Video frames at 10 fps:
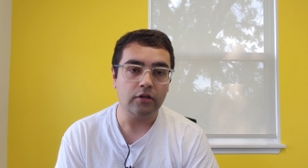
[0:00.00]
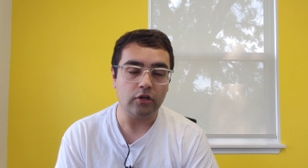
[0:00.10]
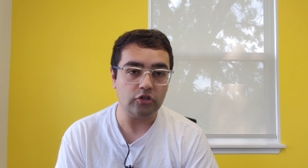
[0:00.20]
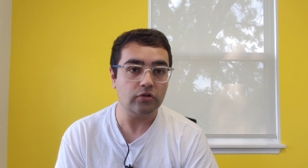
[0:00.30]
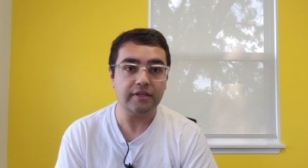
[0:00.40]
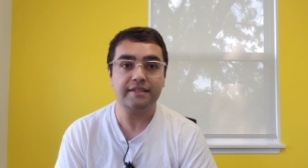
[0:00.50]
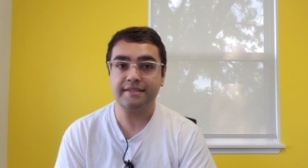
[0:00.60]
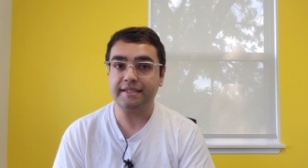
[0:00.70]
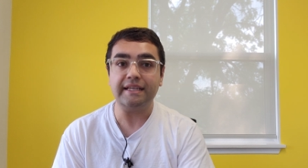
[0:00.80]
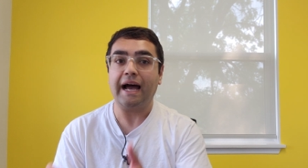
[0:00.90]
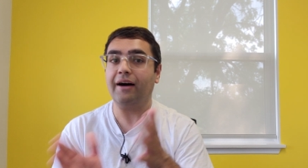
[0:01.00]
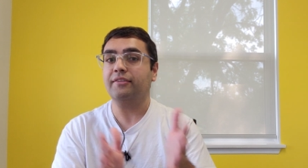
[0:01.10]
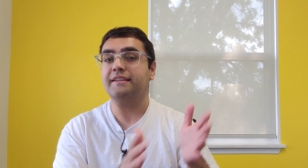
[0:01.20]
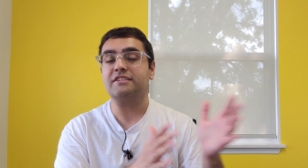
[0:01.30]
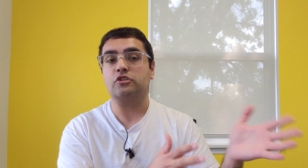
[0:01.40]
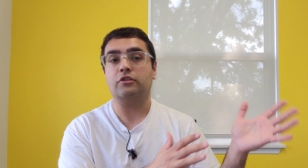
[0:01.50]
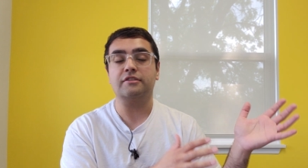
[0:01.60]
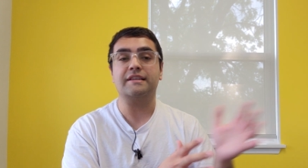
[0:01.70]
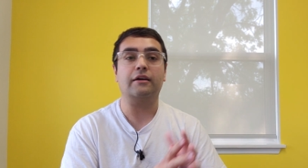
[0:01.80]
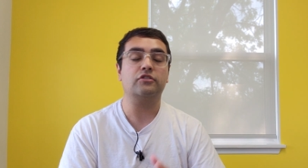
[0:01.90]
You could see how this
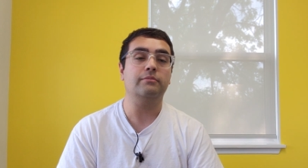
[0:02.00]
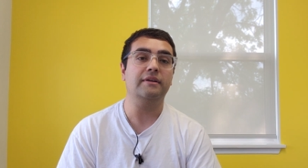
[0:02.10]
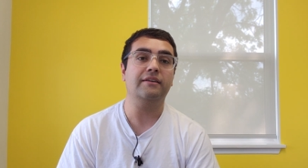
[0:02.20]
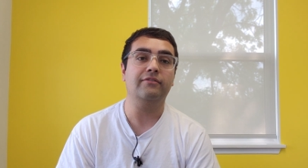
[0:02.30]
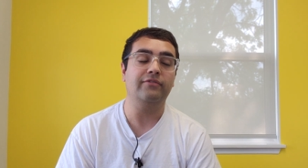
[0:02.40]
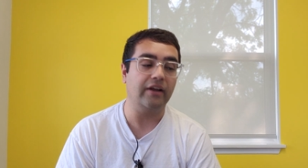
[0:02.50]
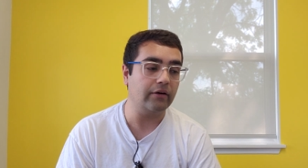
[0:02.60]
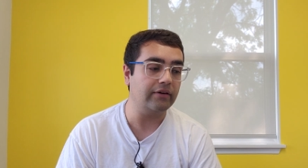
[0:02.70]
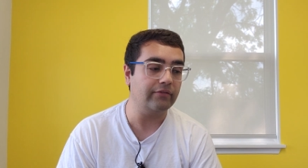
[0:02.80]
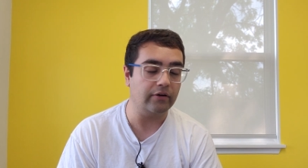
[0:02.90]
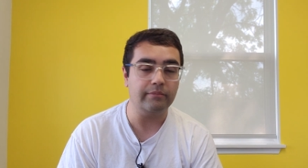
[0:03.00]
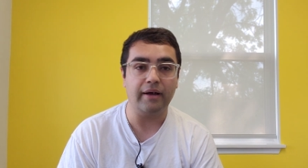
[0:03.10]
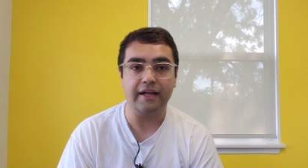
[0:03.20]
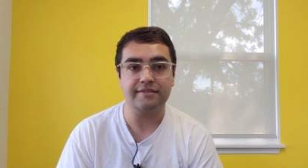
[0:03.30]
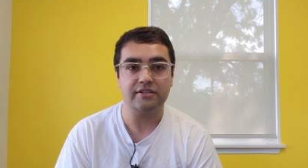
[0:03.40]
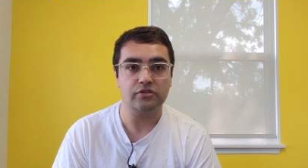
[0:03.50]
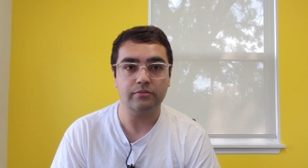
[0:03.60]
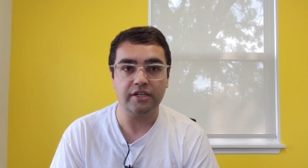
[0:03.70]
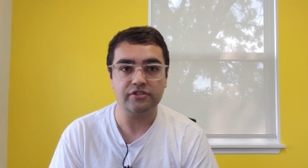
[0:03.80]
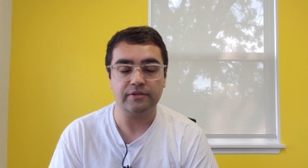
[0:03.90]
turns out to be a very, very bad
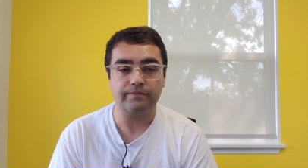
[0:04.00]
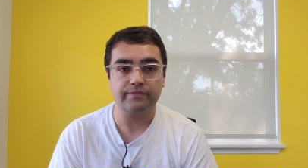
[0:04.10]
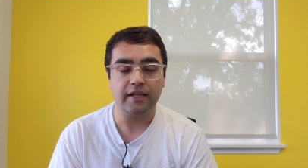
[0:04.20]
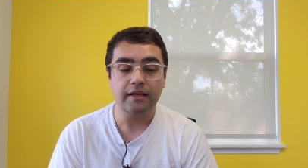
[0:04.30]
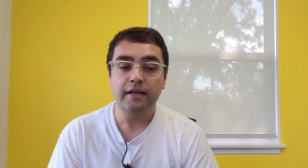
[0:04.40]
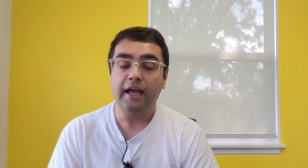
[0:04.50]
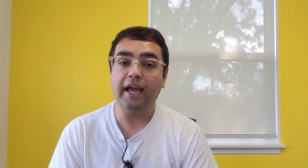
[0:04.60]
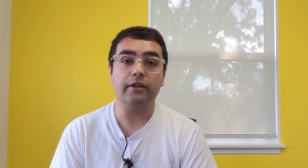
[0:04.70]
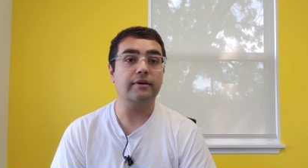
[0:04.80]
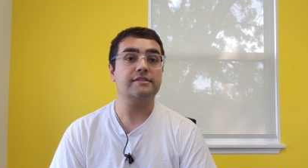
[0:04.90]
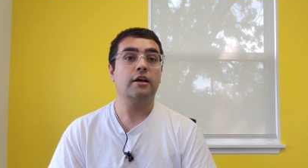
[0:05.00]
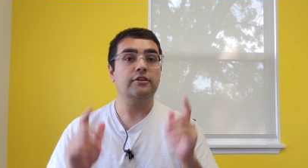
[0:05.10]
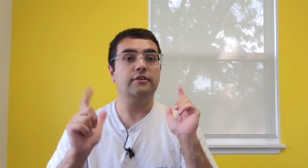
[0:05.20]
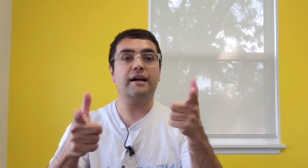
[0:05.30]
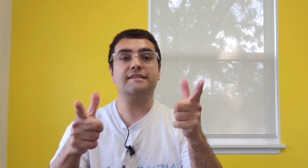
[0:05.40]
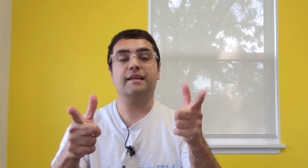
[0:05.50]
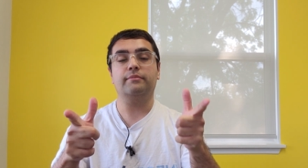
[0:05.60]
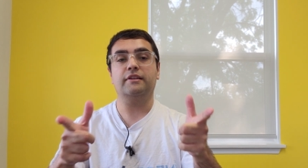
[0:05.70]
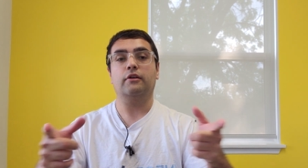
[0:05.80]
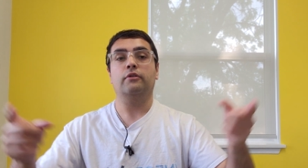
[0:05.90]
situation. Anyways, you guys
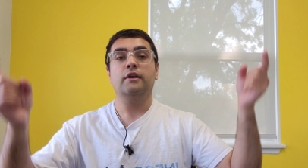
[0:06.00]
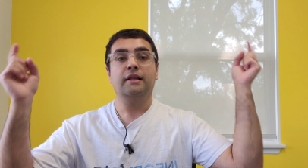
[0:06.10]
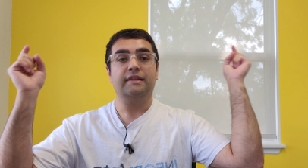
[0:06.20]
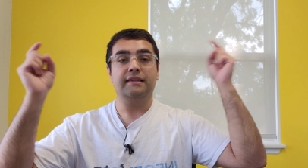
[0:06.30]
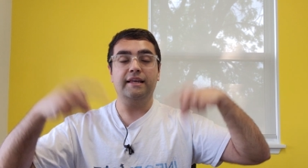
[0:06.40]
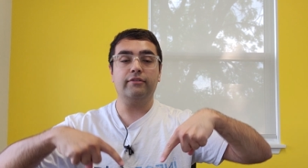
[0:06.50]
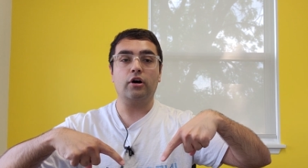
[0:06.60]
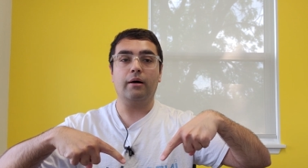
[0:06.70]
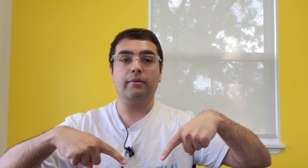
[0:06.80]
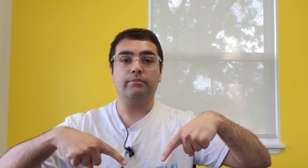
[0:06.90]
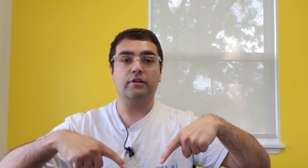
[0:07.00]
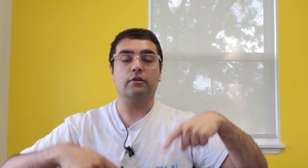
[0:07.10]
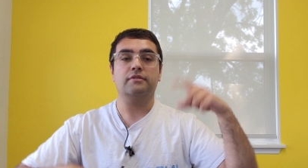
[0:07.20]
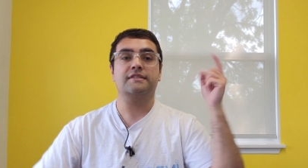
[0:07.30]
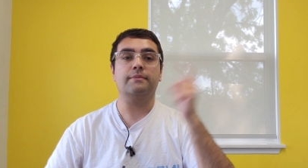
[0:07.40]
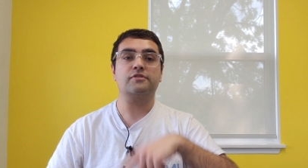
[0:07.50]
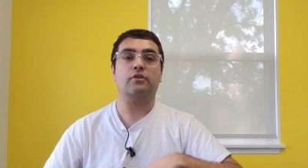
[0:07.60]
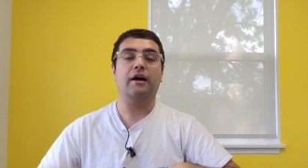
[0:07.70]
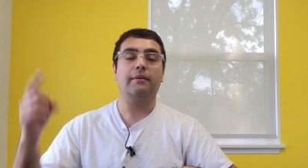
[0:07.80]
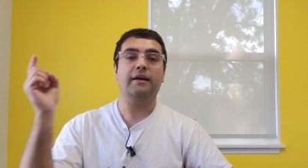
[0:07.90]
let me know. Leave a comment below,
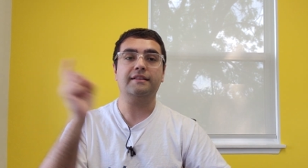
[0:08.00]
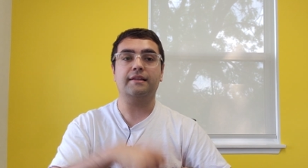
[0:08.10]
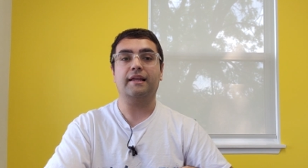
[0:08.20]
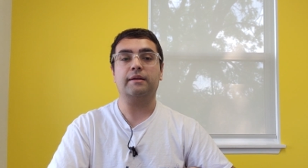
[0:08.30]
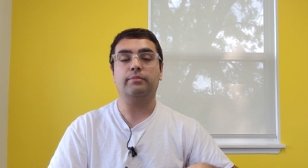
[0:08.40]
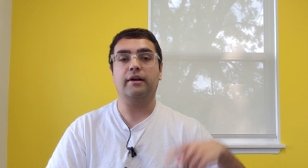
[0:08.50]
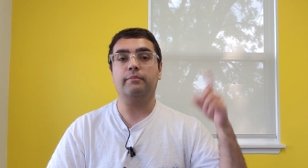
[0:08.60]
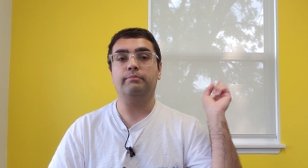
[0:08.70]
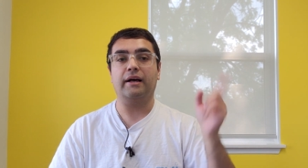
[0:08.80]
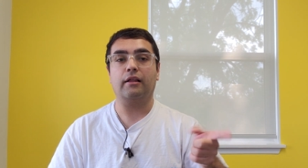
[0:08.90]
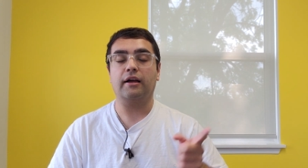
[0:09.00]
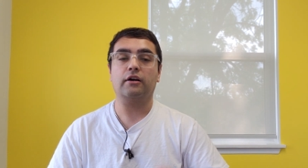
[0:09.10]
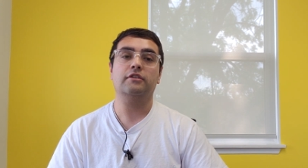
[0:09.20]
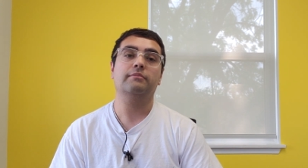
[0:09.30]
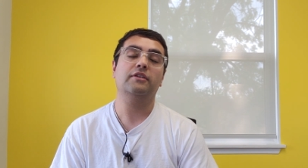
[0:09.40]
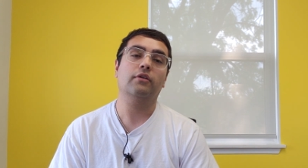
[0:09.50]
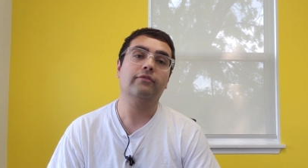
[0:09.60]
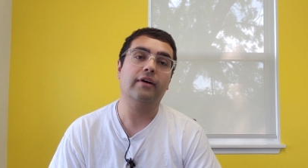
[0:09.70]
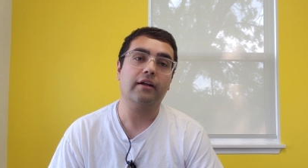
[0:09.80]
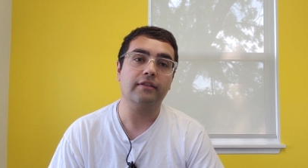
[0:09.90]
subscribe, hit the like button, bell icon to be
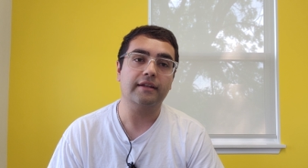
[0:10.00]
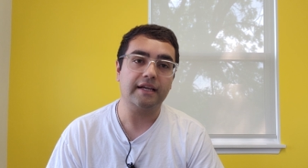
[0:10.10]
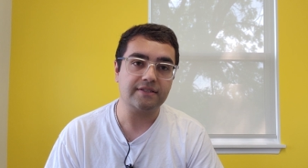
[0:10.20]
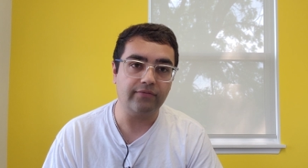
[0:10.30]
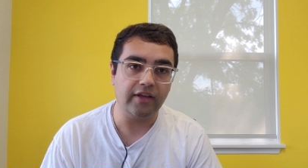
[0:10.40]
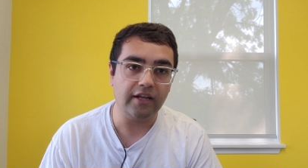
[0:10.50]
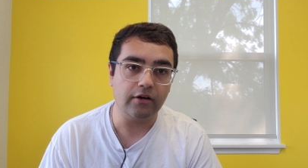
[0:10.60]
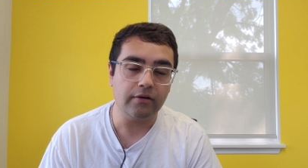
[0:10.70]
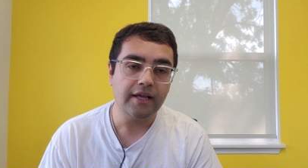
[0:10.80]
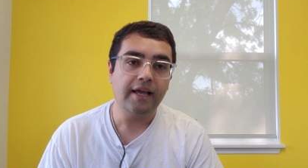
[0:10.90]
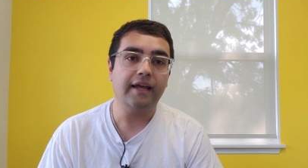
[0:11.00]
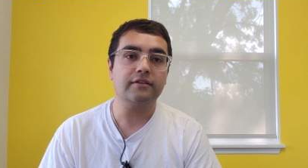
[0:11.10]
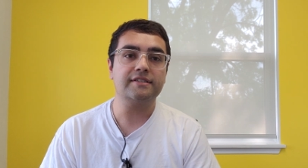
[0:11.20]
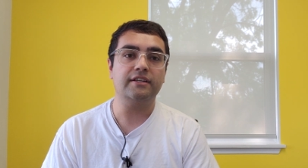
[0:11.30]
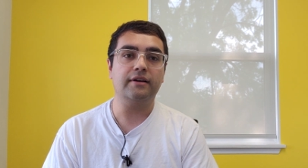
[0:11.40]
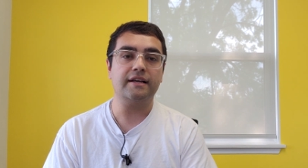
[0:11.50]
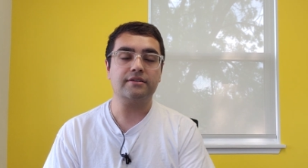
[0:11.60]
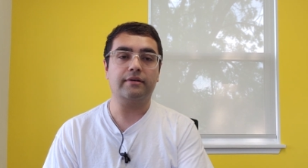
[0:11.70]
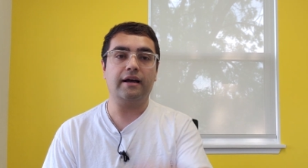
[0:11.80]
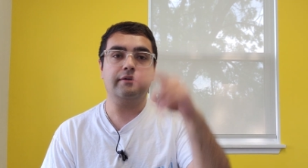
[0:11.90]
notified on the next video, and I'll see you guys
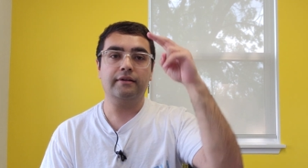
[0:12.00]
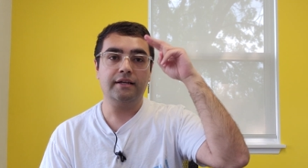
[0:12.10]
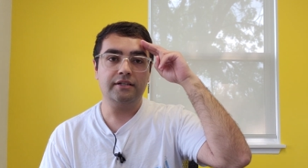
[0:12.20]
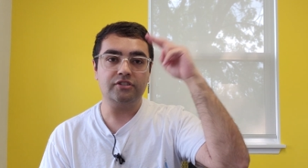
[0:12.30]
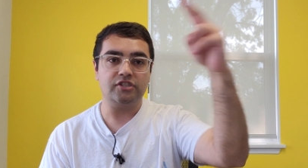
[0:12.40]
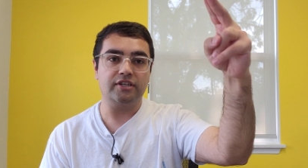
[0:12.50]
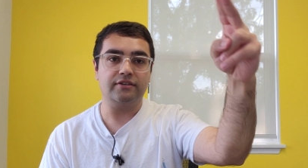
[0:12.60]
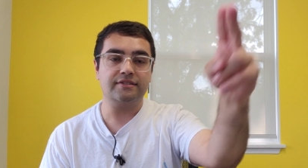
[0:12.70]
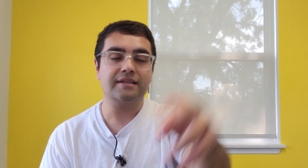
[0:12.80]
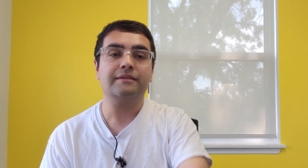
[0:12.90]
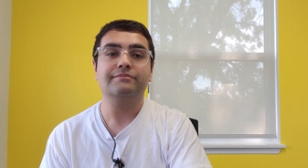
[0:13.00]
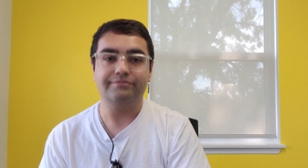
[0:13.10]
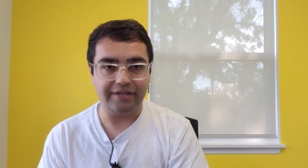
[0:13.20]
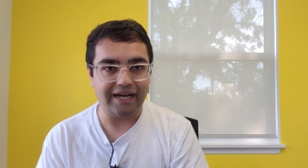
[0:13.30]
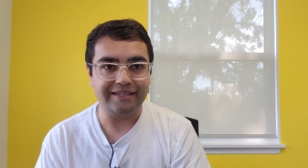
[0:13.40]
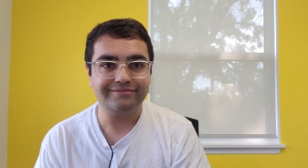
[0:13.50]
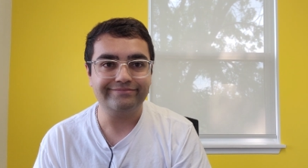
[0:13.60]
around. Cheers, bye.